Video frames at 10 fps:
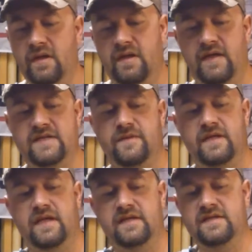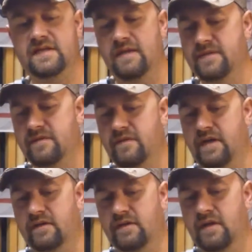And that's why I like the Samson
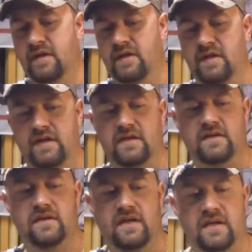rail. And